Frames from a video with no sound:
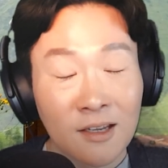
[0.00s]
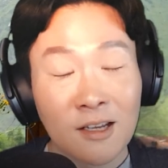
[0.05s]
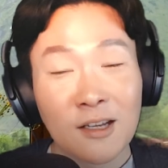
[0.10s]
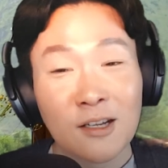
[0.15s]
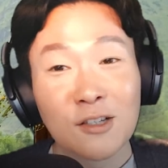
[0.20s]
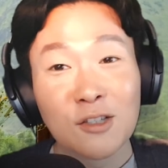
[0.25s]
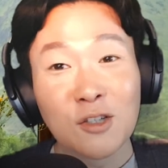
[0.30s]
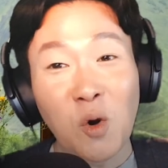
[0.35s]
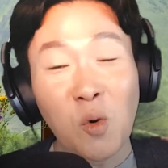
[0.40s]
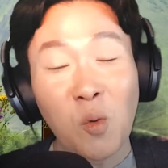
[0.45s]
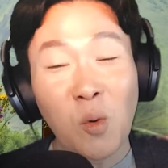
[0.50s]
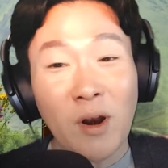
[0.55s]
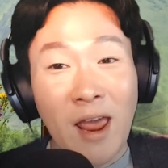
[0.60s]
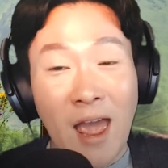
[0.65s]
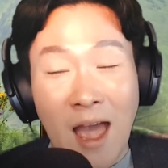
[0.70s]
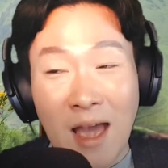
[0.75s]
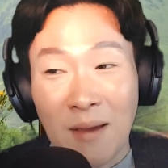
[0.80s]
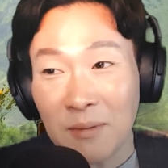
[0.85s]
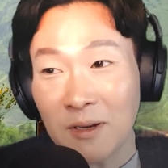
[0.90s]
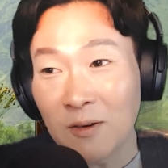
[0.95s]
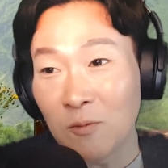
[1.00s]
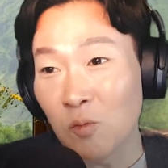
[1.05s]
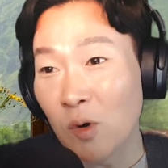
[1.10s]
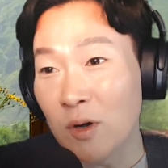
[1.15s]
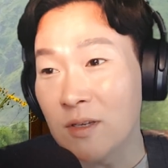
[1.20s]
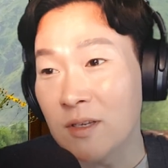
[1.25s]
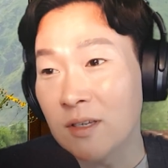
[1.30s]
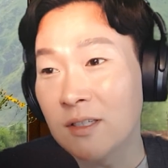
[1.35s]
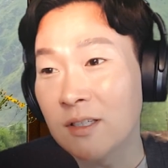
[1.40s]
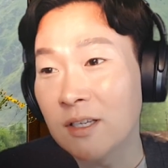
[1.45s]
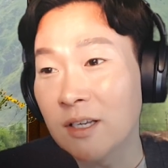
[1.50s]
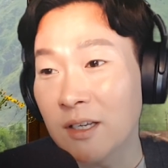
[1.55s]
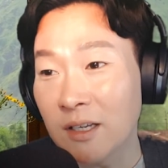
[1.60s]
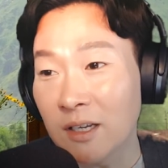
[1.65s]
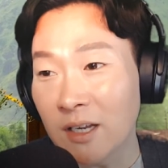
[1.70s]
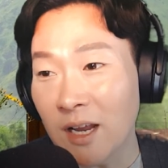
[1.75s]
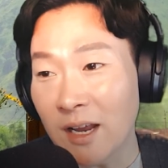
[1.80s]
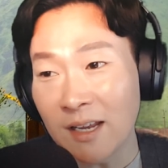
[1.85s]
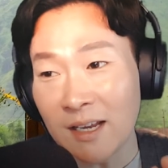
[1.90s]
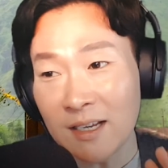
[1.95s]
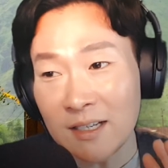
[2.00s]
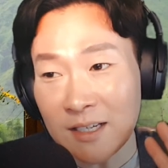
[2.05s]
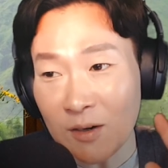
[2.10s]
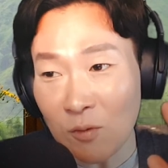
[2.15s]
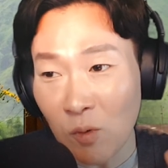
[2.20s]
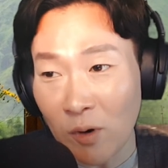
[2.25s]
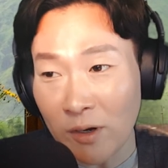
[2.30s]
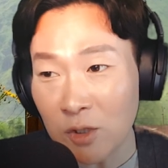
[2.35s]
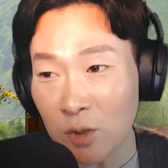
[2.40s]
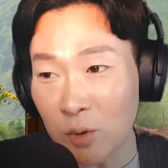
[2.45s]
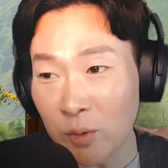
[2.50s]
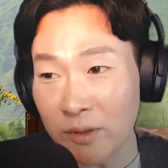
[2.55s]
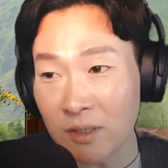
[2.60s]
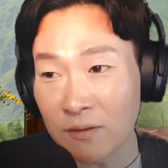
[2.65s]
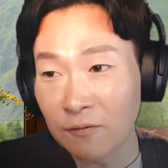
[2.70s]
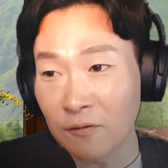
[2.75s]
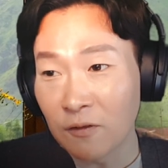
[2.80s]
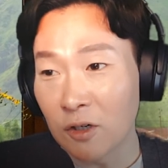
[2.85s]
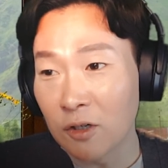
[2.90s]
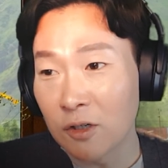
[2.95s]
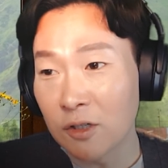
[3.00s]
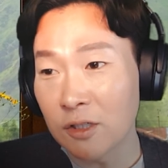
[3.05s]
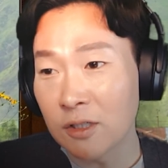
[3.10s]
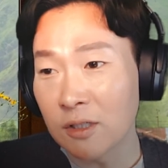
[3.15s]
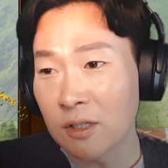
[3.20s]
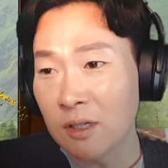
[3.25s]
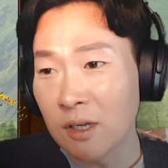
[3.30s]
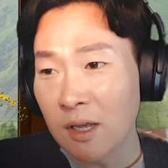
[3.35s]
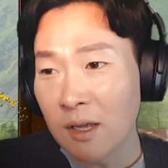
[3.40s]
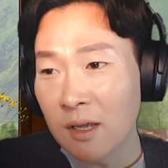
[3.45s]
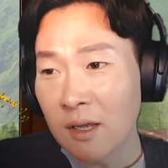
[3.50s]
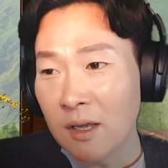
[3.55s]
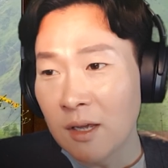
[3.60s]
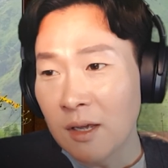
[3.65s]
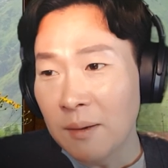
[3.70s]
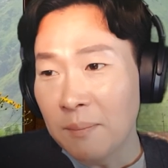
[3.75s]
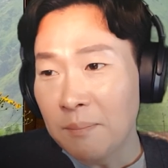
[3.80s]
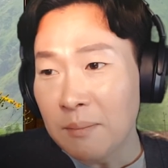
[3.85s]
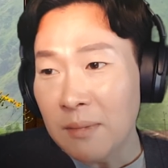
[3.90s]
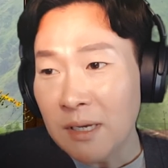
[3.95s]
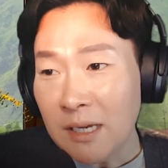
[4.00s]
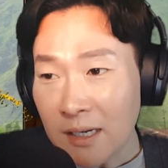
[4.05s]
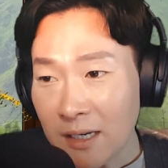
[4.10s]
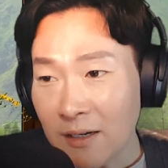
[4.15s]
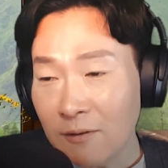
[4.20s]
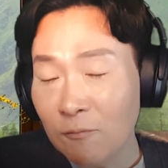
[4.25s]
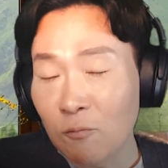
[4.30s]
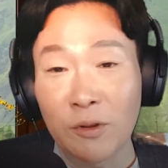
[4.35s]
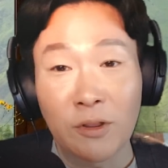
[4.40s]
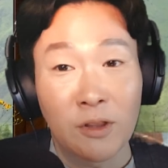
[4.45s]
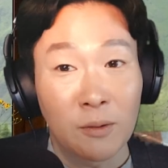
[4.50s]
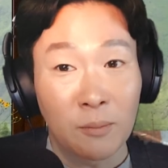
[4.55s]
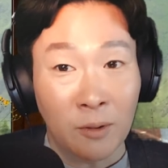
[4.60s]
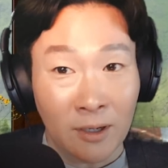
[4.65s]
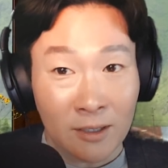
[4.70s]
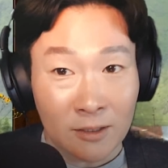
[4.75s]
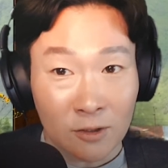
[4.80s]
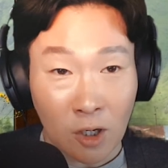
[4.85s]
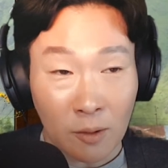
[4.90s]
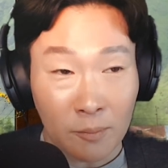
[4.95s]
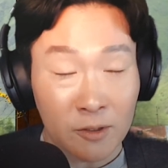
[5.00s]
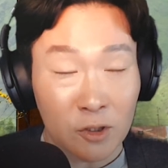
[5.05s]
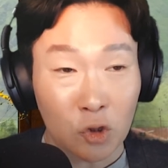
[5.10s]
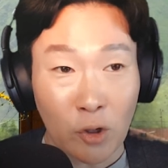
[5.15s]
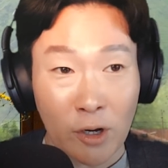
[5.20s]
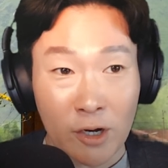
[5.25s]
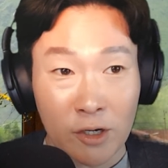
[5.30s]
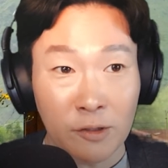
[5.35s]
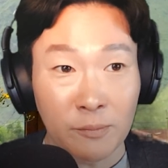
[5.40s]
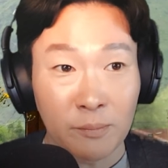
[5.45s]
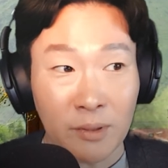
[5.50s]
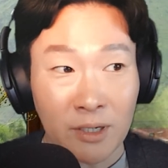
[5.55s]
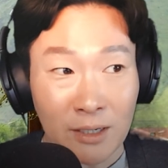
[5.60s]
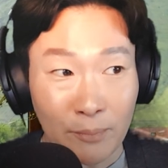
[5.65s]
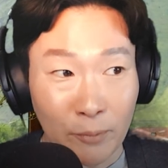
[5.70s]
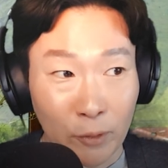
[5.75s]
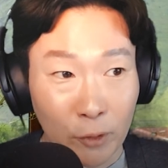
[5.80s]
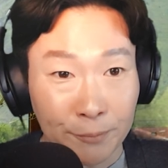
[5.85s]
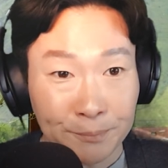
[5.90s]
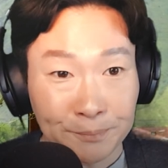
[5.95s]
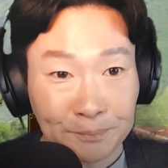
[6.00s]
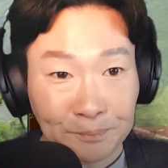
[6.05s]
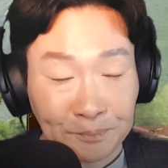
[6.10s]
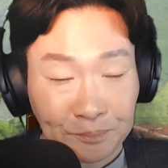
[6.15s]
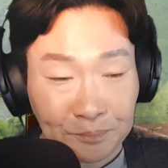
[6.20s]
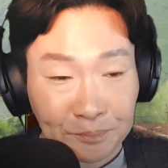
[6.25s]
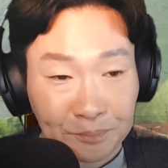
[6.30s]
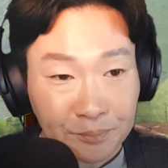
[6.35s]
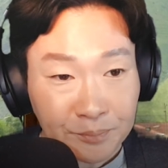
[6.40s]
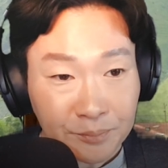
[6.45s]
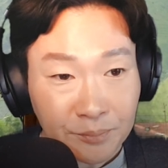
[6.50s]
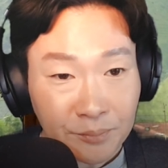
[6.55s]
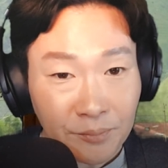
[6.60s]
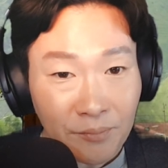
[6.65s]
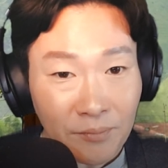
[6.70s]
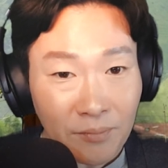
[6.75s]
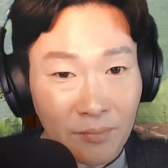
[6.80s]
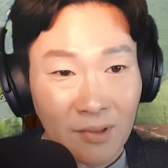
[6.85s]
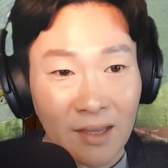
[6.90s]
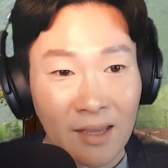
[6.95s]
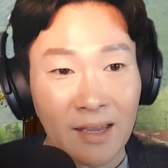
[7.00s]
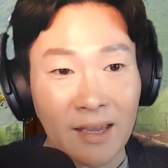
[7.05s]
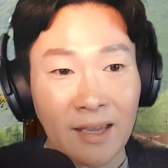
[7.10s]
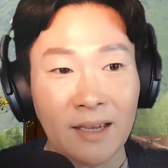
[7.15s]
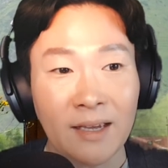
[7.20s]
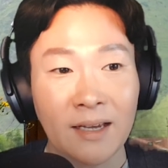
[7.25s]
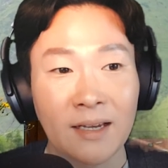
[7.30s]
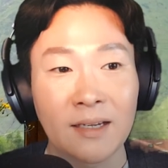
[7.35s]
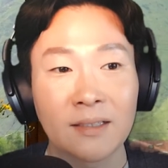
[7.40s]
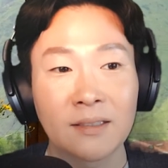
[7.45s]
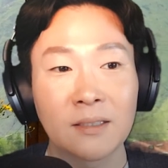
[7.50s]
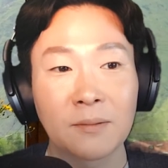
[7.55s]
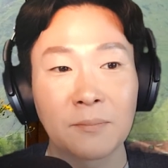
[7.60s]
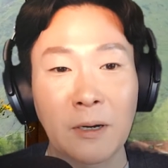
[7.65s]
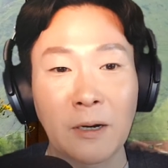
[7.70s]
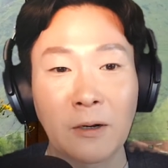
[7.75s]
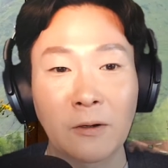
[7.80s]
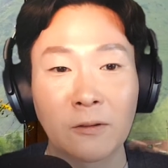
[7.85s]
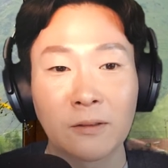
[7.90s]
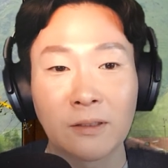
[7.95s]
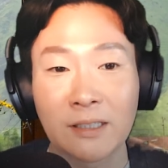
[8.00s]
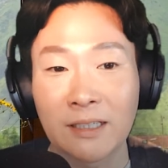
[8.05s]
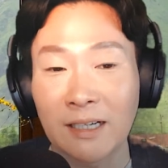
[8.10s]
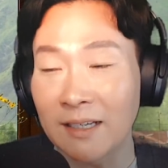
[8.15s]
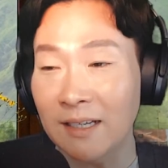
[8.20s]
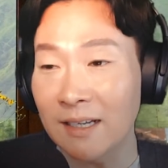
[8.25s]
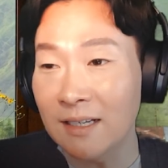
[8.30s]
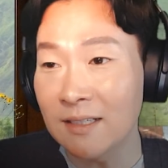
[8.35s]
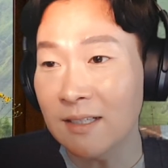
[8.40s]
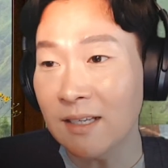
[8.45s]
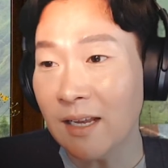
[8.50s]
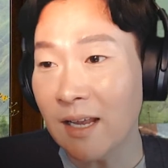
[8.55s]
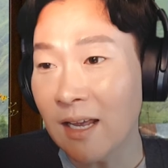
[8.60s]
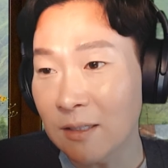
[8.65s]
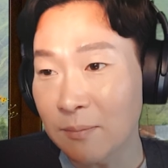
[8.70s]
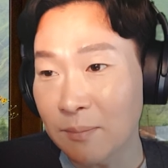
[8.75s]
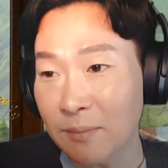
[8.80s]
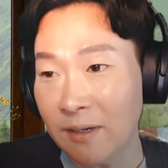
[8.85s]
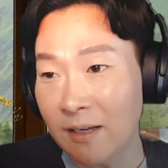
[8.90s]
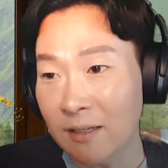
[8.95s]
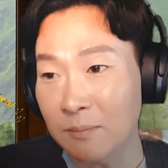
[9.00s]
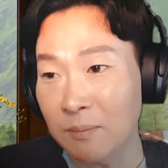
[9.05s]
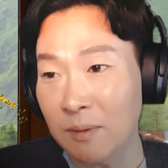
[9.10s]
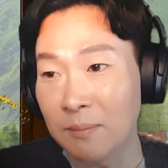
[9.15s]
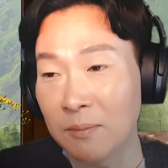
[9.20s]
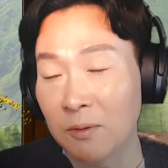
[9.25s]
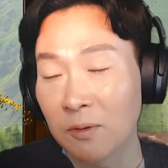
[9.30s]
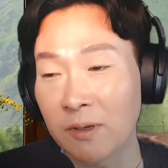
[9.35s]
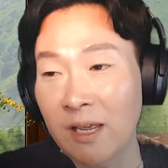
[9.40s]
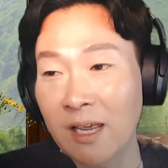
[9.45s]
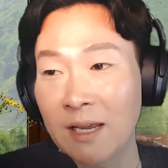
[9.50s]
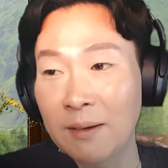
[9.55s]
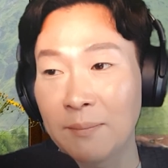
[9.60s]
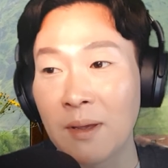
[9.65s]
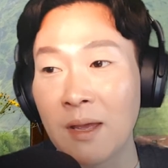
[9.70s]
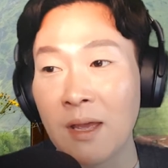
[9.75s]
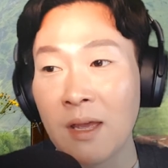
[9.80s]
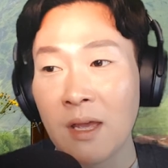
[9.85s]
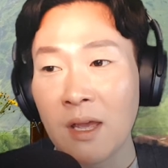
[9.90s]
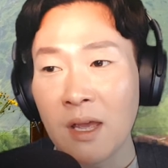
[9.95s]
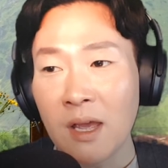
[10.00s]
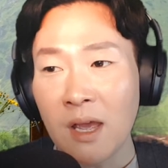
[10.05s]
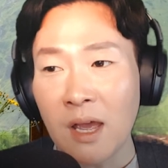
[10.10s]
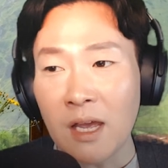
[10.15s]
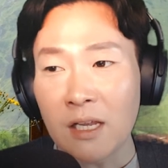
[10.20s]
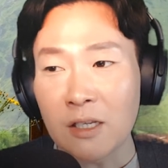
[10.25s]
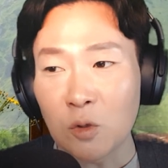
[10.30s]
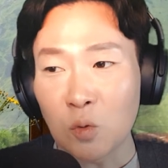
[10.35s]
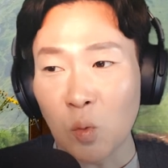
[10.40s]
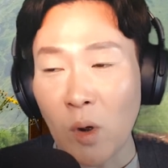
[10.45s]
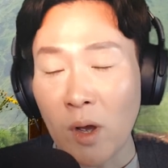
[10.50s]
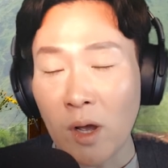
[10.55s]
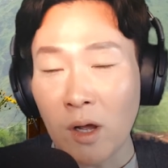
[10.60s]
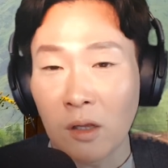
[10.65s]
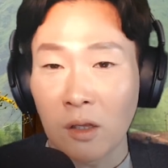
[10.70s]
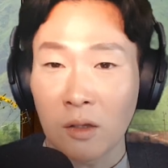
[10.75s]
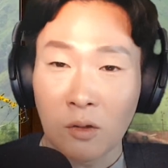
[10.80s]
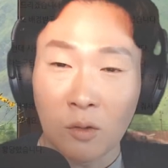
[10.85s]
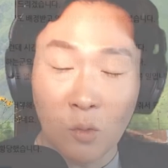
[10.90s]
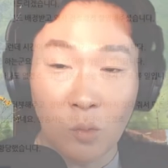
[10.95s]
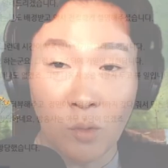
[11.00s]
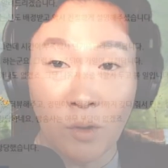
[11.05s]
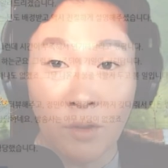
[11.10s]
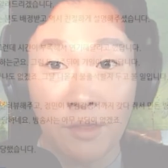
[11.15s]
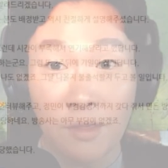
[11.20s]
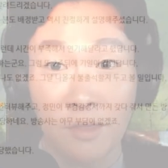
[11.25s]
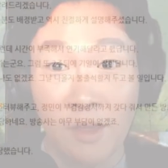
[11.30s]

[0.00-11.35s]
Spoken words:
So what happened was, I guess he went to his first meeting with the press arbitration people. And apparently, I guess the SBS people came as well with